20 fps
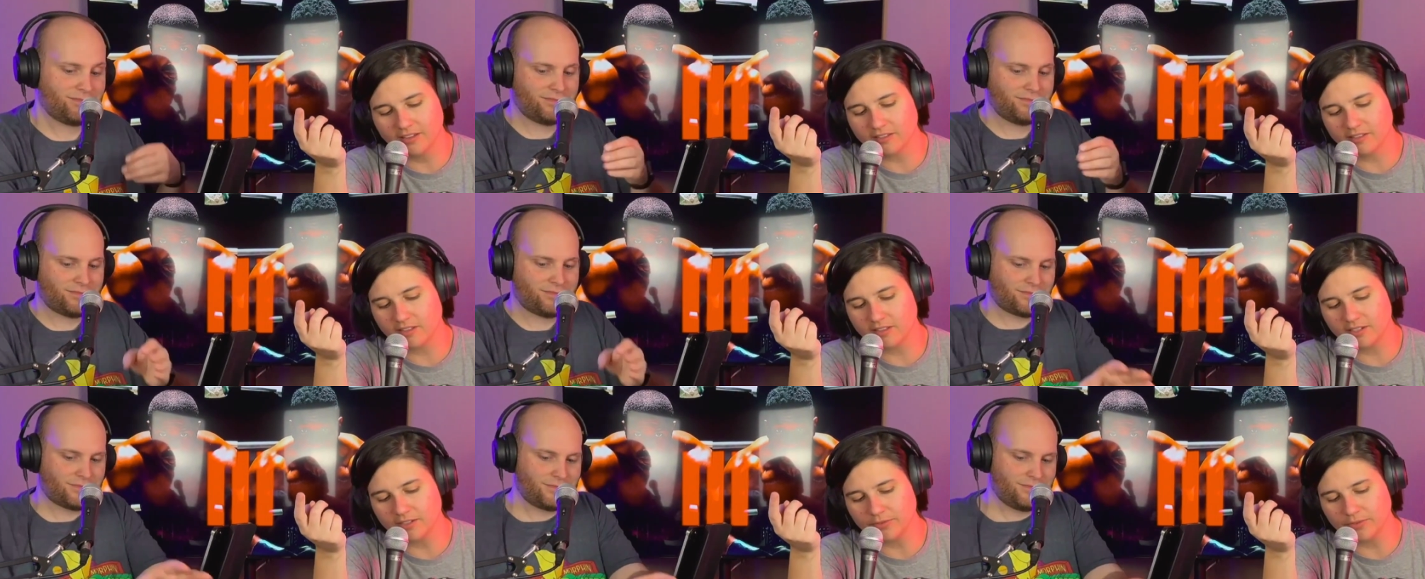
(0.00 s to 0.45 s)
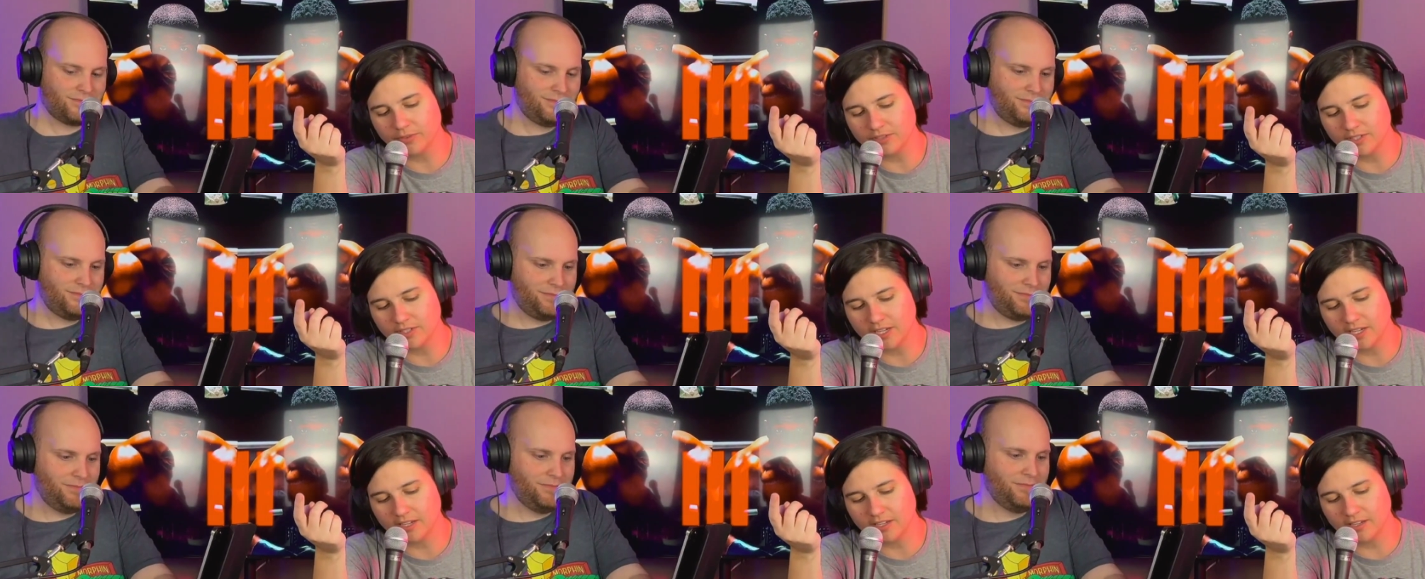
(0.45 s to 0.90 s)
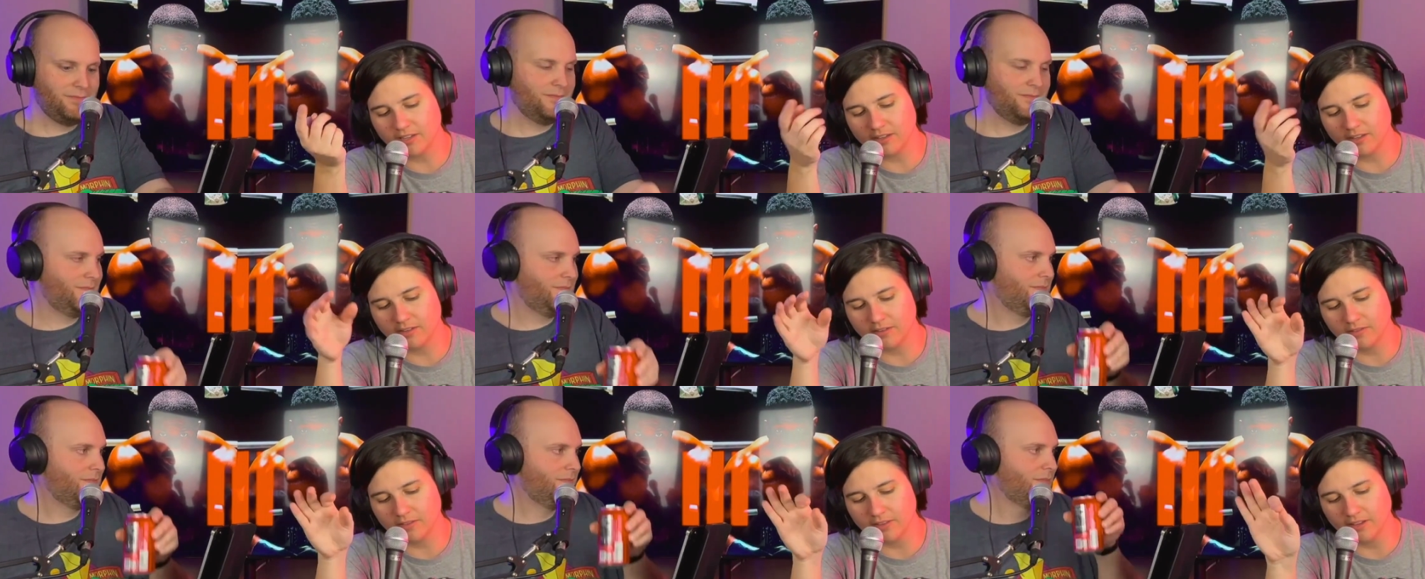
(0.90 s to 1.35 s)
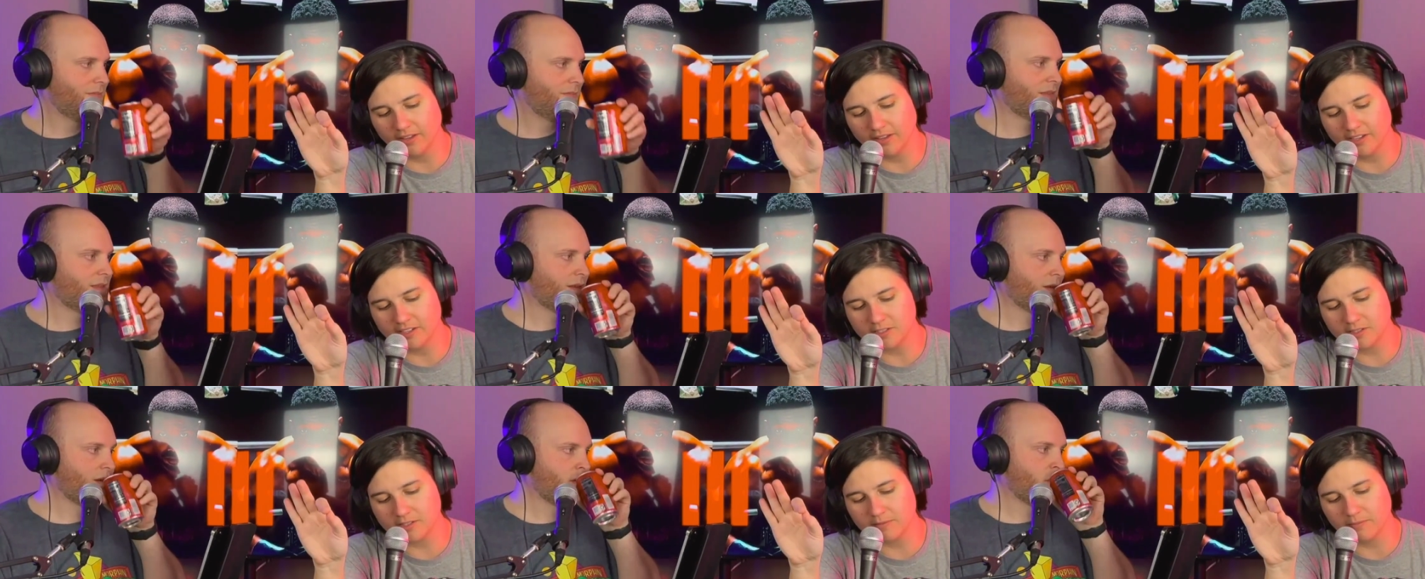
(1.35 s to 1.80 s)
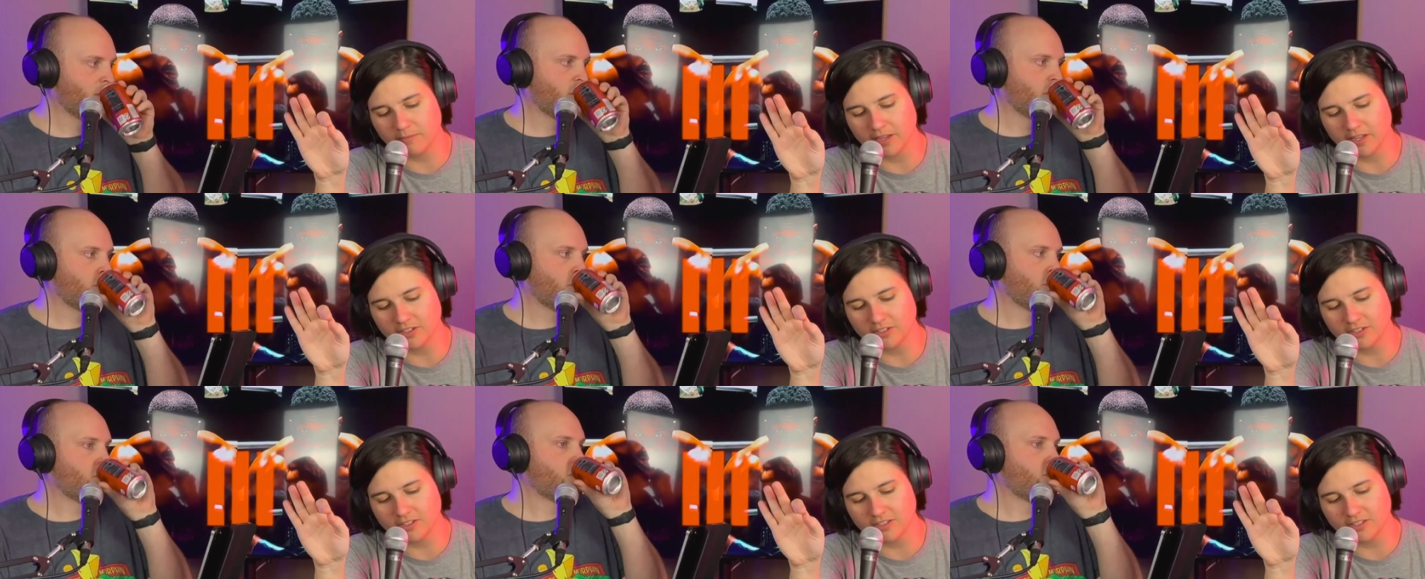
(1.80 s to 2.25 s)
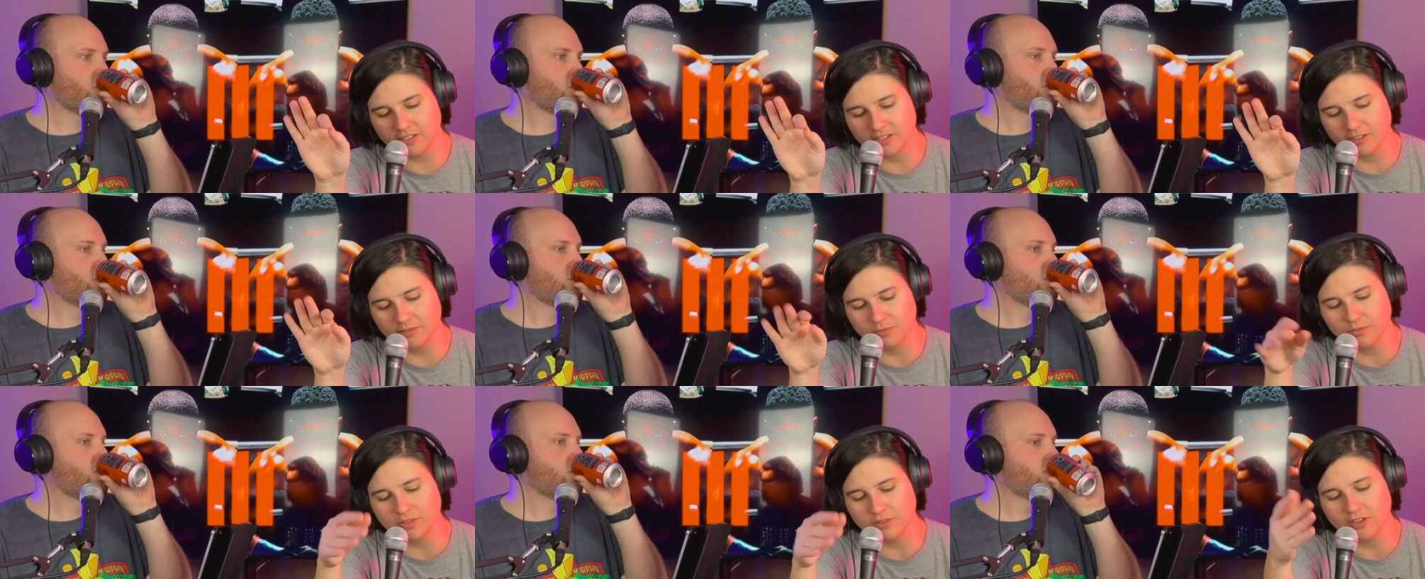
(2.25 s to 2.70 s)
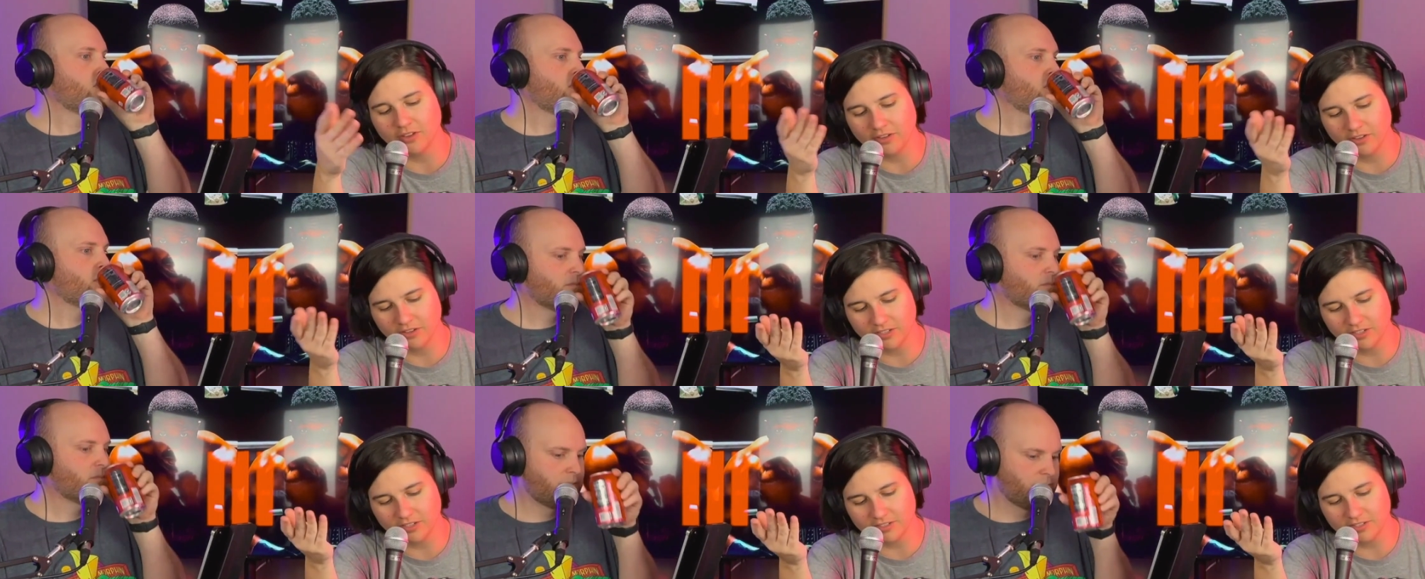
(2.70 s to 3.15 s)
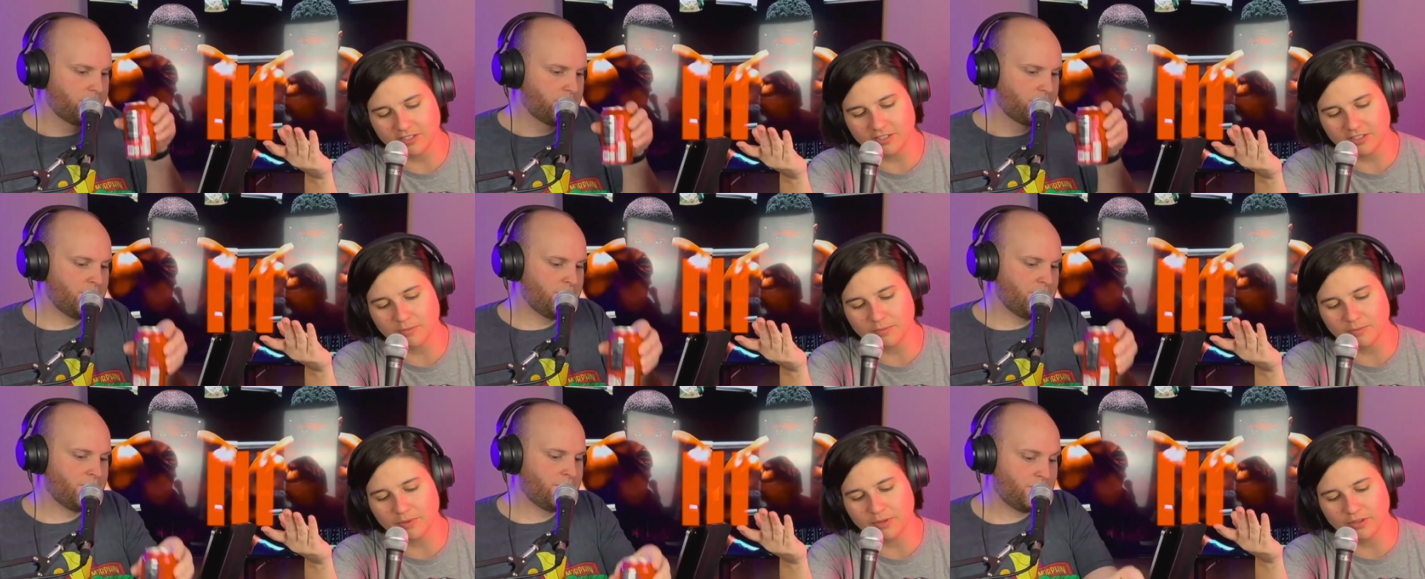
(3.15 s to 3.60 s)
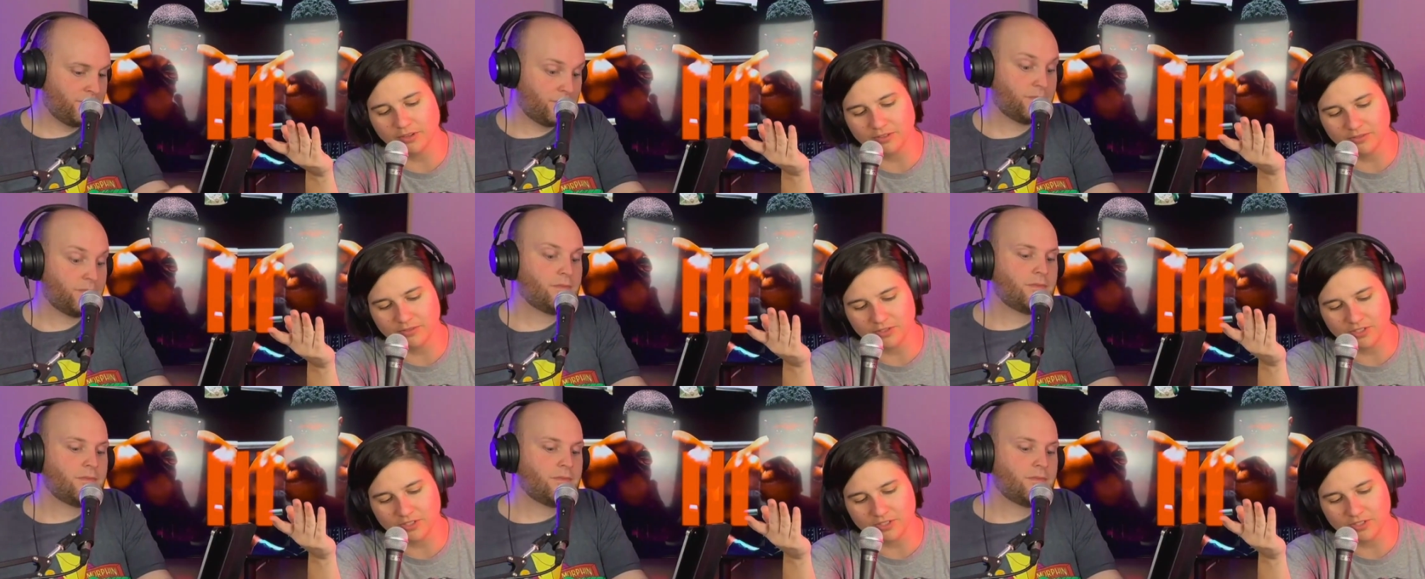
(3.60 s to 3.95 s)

Speaker 1: like the different take of the last match scene when the audience disappeared and